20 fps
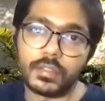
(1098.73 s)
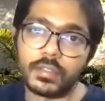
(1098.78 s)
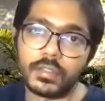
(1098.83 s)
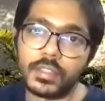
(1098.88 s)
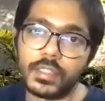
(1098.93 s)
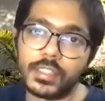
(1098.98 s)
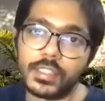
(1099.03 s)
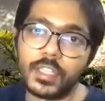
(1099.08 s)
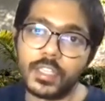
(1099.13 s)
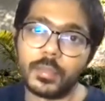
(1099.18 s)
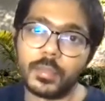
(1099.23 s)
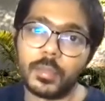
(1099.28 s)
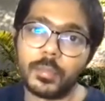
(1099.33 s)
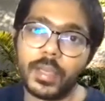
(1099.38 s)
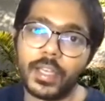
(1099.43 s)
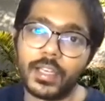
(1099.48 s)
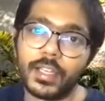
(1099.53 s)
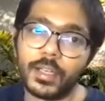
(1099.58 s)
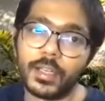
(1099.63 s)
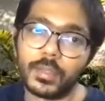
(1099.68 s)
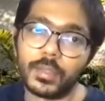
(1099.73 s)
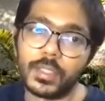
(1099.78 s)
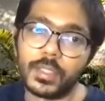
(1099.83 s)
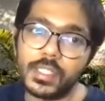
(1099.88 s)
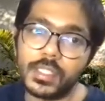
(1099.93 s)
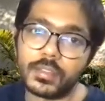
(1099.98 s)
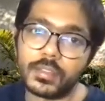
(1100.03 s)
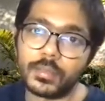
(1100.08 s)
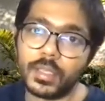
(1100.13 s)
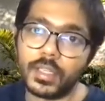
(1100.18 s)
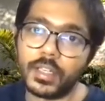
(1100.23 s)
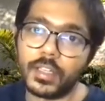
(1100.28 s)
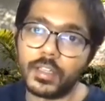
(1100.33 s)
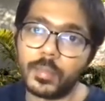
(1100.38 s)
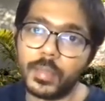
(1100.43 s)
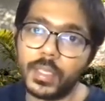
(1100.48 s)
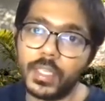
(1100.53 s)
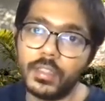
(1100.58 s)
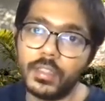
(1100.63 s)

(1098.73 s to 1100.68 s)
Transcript: disable my allow list. Well done, me.